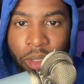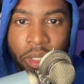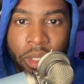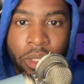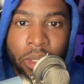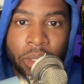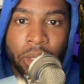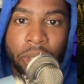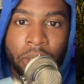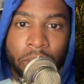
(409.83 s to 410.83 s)

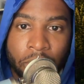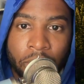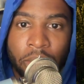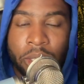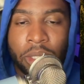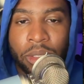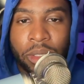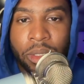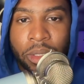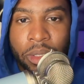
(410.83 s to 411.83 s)
then 600
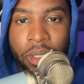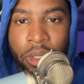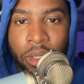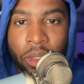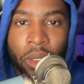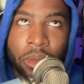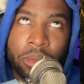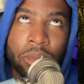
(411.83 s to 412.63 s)
or